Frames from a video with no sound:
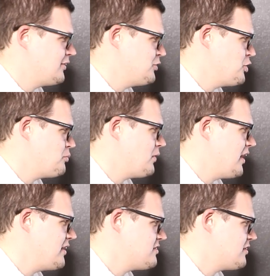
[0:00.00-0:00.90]
still too
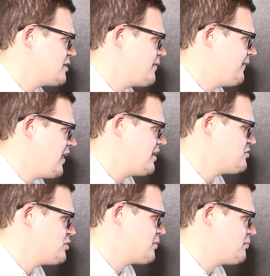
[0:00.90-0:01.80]
bright. Sorry about that.
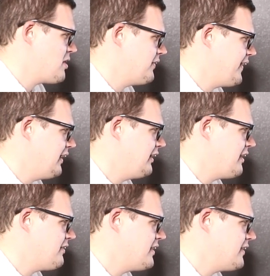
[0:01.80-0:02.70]
It's super bright with that
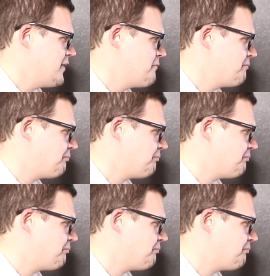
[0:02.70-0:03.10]
light right there.